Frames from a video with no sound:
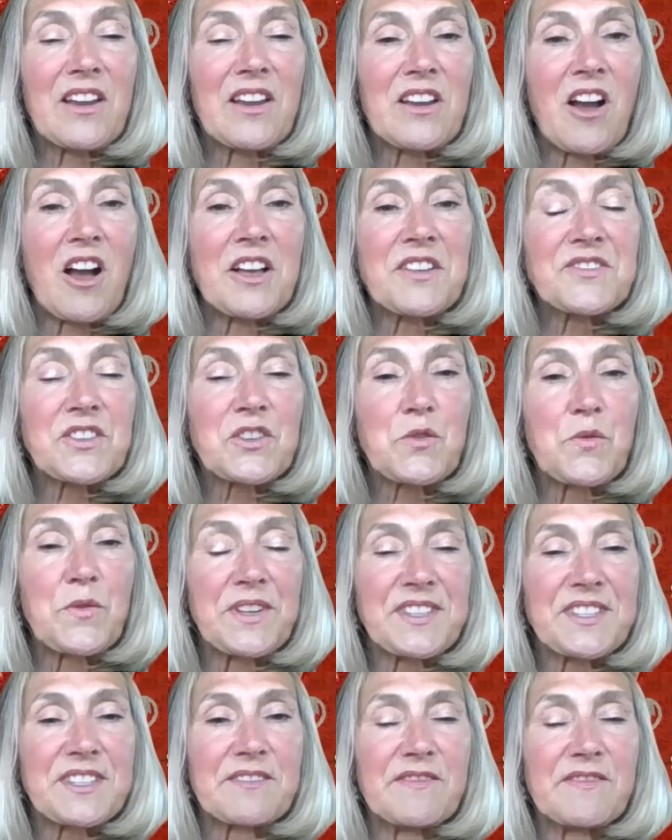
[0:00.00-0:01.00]

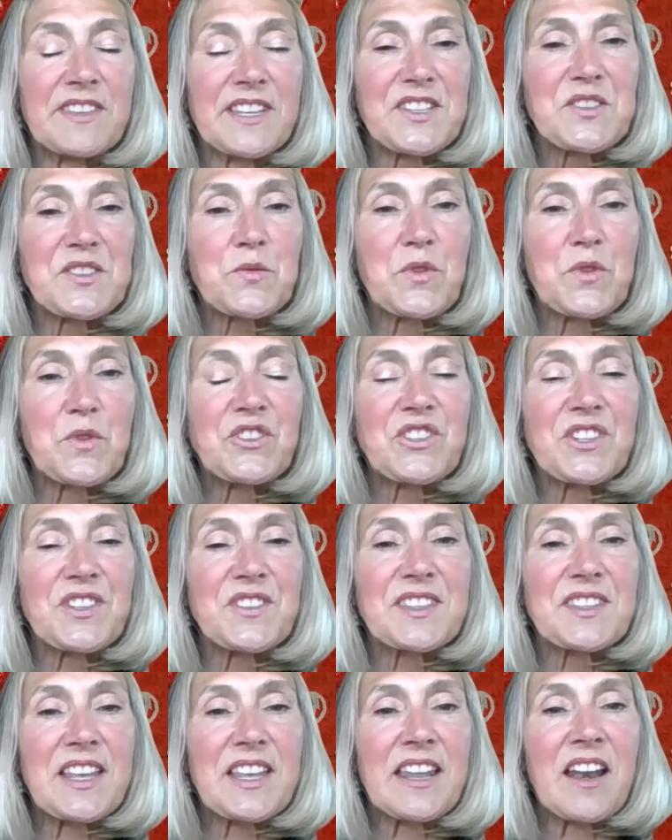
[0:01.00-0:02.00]
consequence of this, which
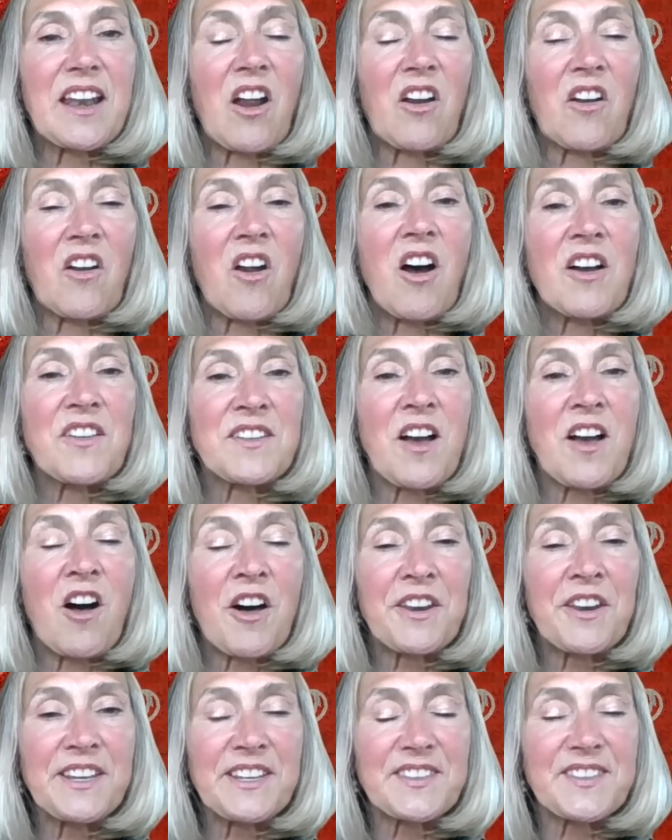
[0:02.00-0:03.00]
is that our
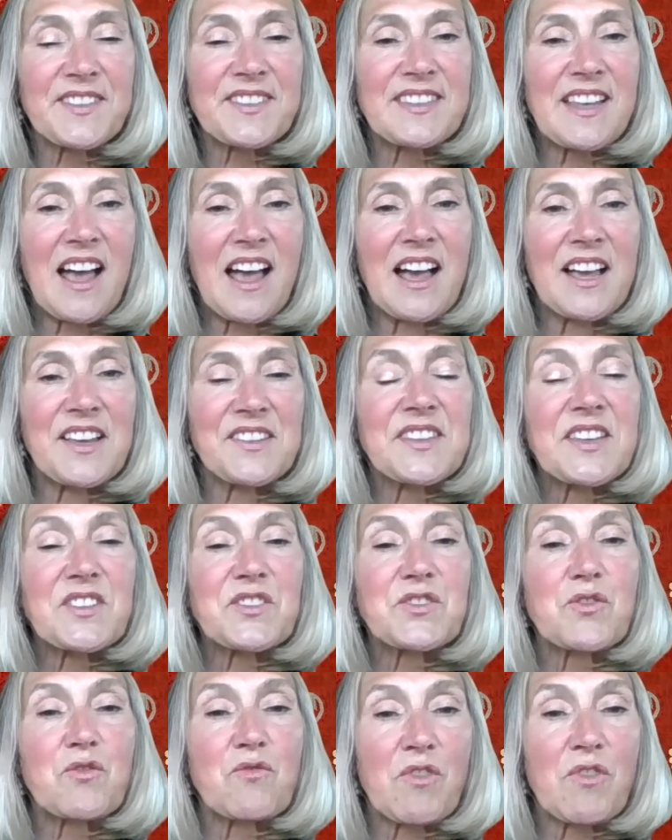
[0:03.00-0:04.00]
audience size
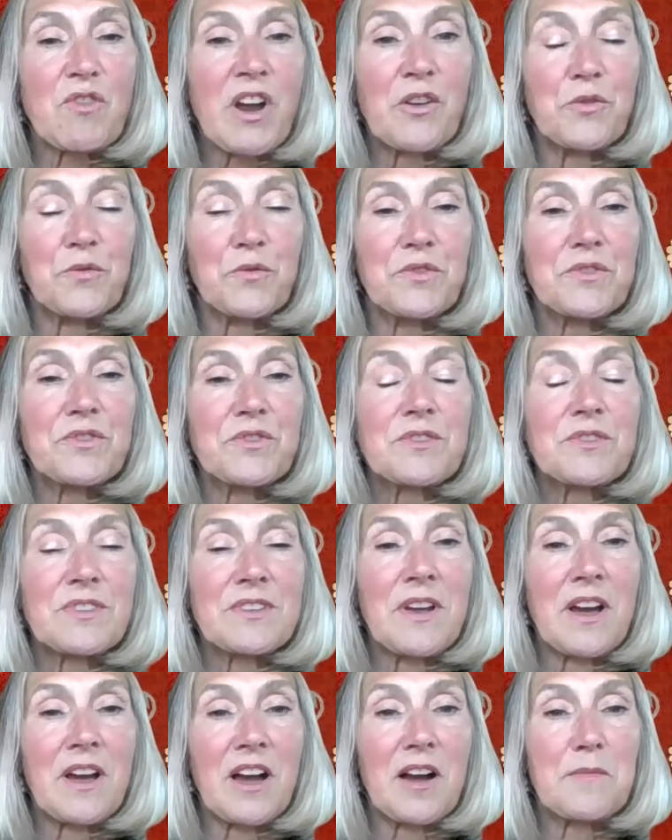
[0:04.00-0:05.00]
has grown
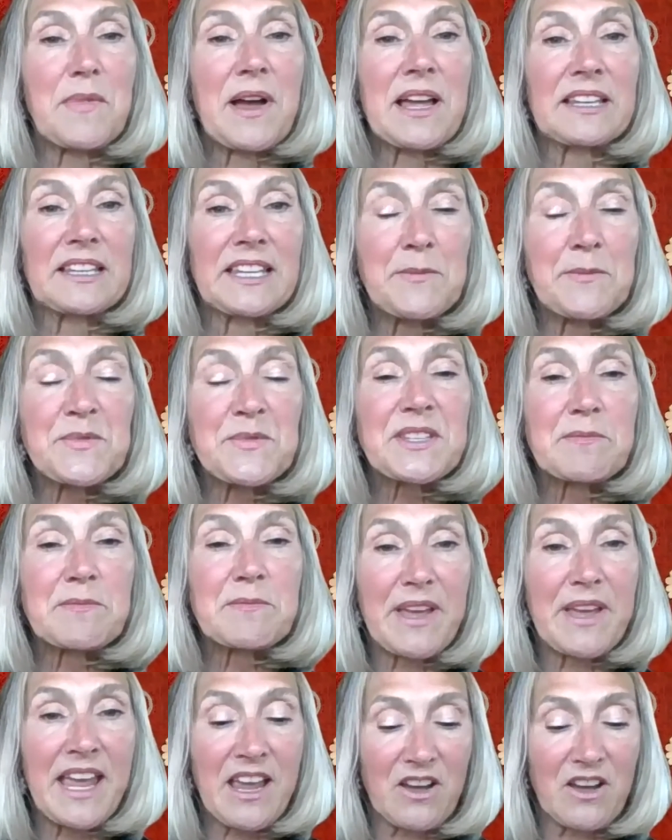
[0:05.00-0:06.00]
by leaps and
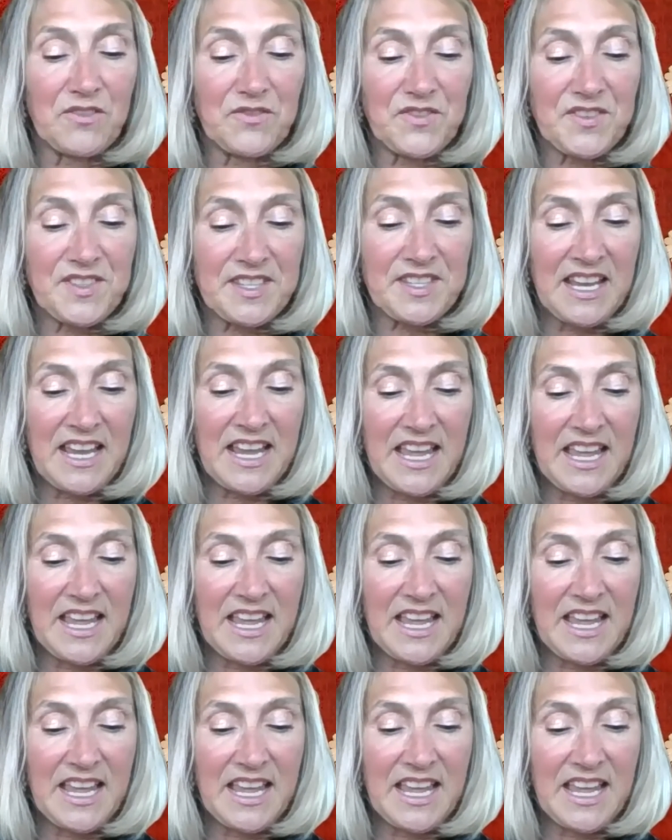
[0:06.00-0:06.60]
bounds.